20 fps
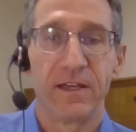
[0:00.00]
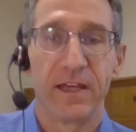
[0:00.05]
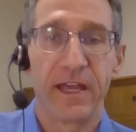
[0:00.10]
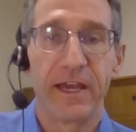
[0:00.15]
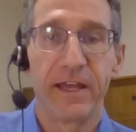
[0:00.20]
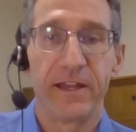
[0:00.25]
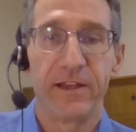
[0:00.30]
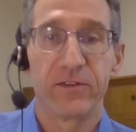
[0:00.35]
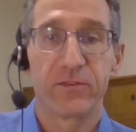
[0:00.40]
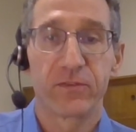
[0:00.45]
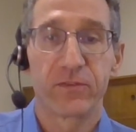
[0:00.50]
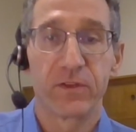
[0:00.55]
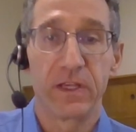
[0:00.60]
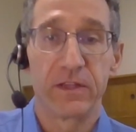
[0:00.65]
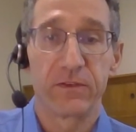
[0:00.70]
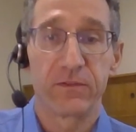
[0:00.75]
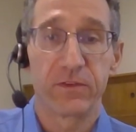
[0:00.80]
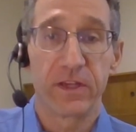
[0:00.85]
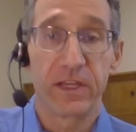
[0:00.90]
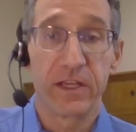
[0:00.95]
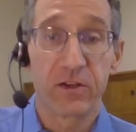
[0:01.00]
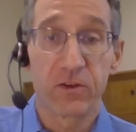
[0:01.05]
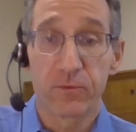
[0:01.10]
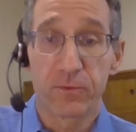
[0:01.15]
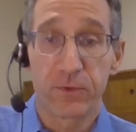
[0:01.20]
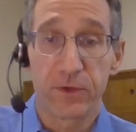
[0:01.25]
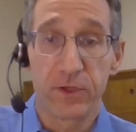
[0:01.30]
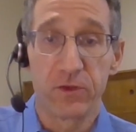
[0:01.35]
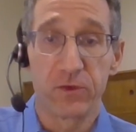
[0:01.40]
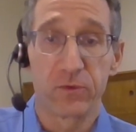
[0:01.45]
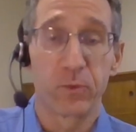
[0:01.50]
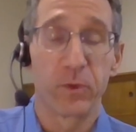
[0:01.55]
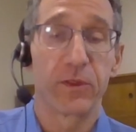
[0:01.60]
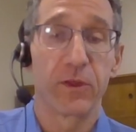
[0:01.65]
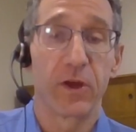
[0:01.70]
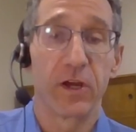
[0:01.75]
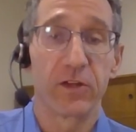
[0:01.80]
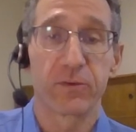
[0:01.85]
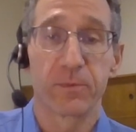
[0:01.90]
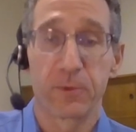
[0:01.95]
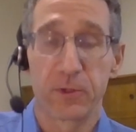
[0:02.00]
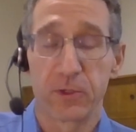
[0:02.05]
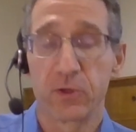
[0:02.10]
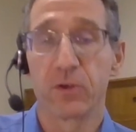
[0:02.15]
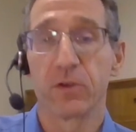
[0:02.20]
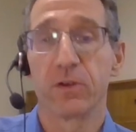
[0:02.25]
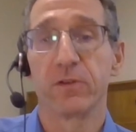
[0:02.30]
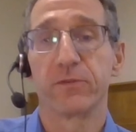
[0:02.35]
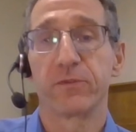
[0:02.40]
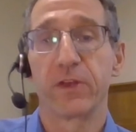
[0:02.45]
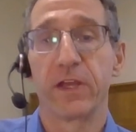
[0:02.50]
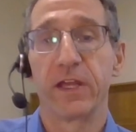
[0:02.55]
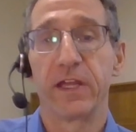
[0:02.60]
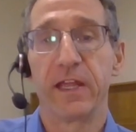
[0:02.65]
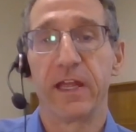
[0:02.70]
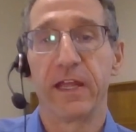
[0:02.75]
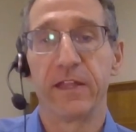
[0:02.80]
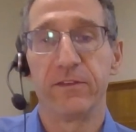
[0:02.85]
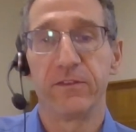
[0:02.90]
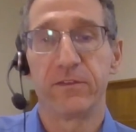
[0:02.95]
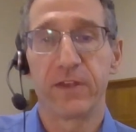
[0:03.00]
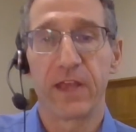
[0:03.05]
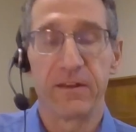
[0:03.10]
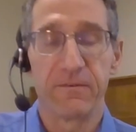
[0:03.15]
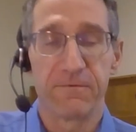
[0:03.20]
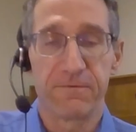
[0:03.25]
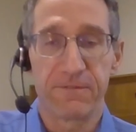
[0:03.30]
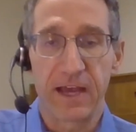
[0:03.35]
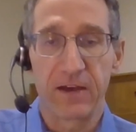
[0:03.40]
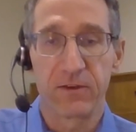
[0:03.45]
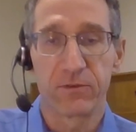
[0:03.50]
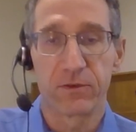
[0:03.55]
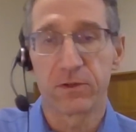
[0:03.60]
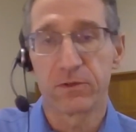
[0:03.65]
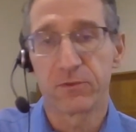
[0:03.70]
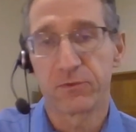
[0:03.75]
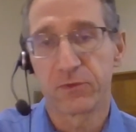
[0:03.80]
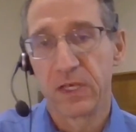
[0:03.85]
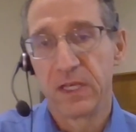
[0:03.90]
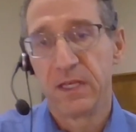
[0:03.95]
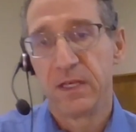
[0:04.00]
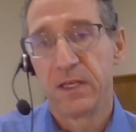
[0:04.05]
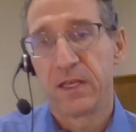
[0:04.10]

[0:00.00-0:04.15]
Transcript: and it's interviews with entrepreneurs and founders.